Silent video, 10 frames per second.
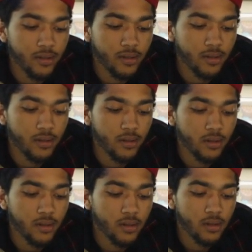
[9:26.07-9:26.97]

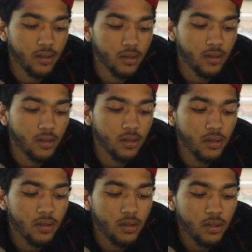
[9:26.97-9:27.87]

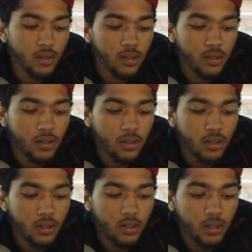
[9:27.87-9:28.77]

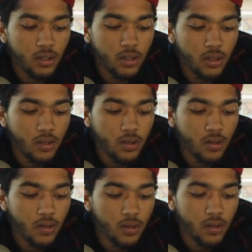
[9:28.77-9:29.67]

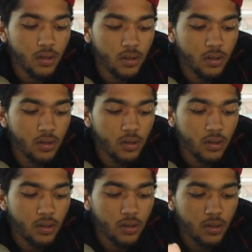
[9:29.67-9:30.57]

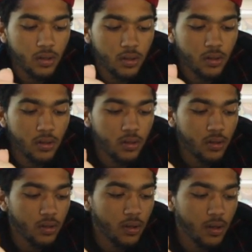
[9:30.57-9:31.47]

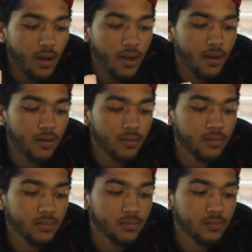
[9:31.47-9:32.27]
(silent)